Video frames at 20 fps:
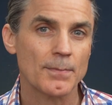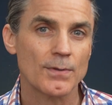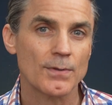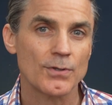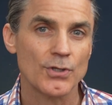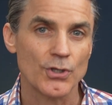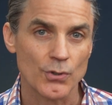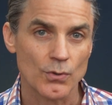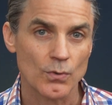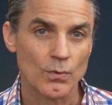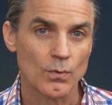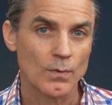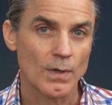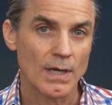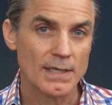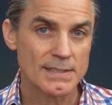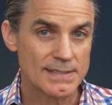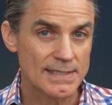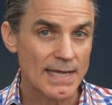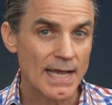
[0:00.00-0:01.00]
you
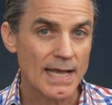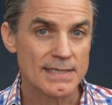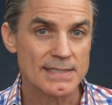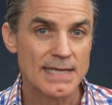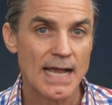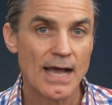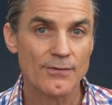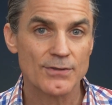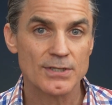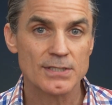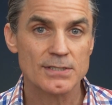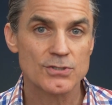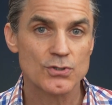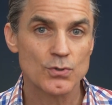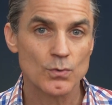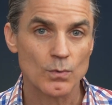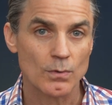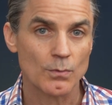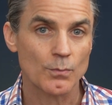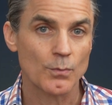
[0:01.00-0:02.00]
assess how this
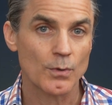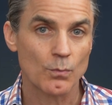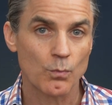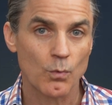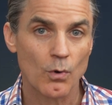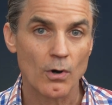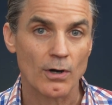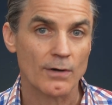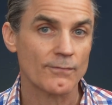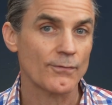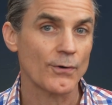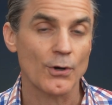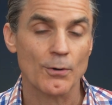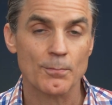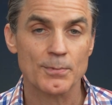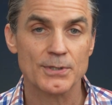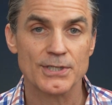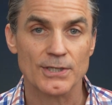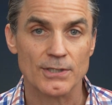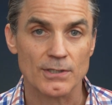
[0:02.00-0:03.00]
tool would work for your
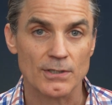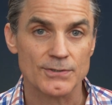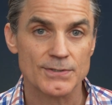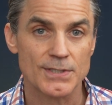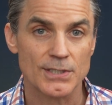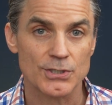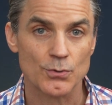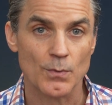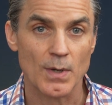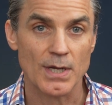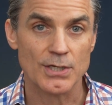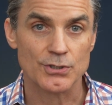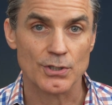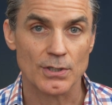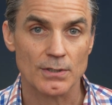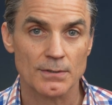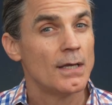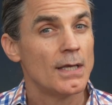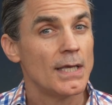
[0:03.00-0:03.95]
particular situation.